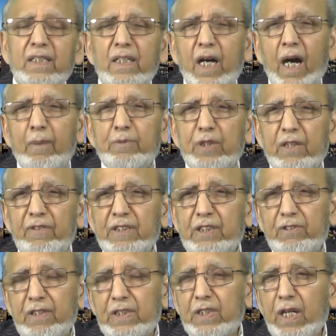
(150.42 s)

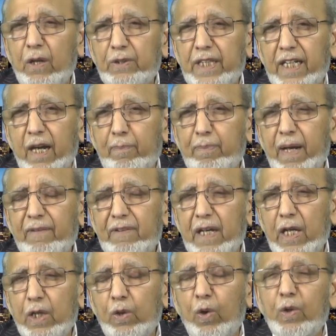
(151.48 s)
observatories now that are
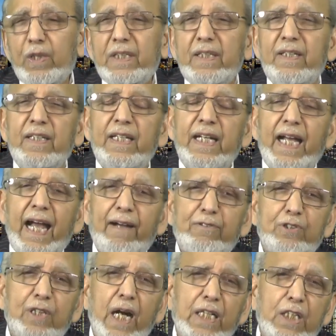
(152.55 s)
privately owned have
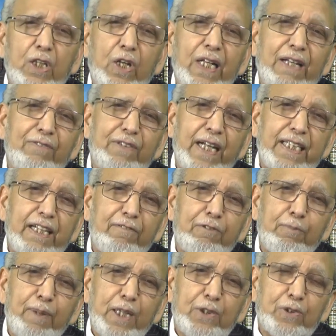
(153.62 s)
started to give that
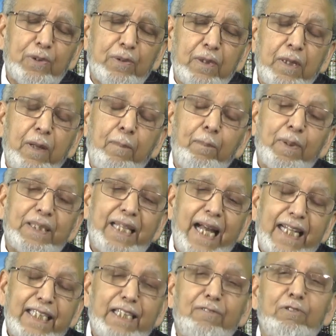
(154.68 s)
information. But
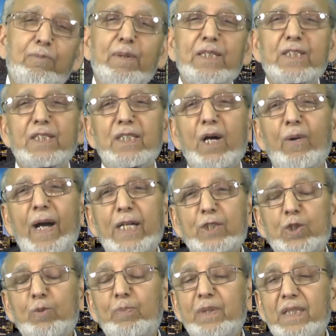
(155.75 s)
that information now has
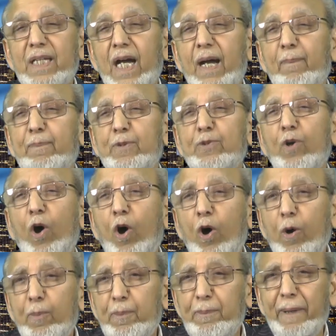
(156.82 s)
to be
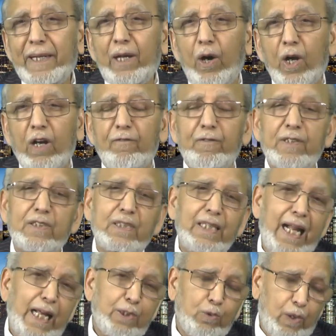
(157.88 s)
absorbed by all of us
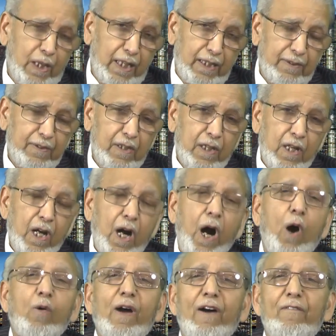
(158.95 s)
gradually.
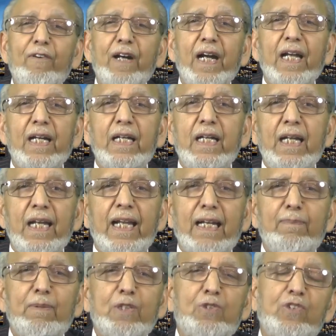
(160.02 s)
However,
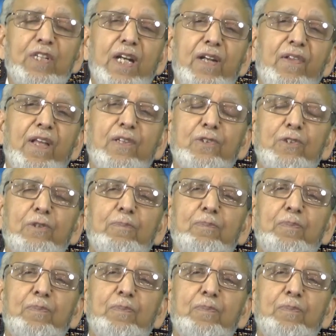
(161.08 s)
let me state this.